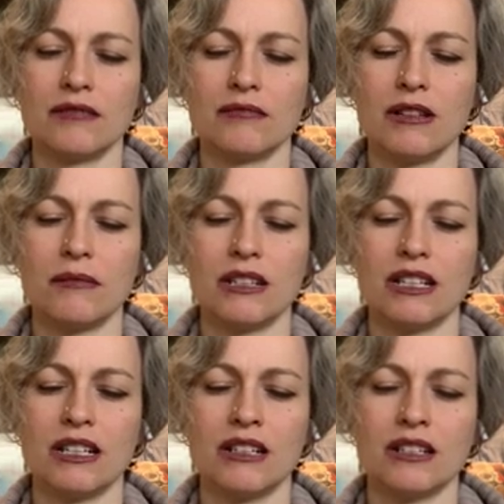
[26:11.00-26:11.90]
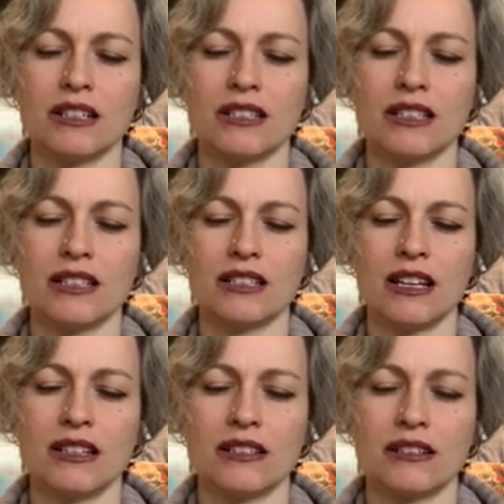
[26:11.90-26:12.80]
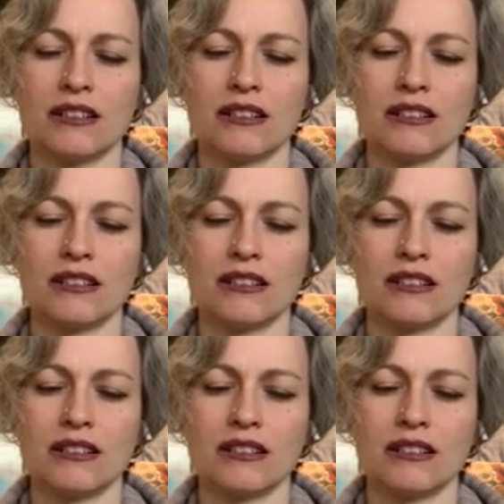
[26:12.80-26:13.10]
Maybe an itching sensation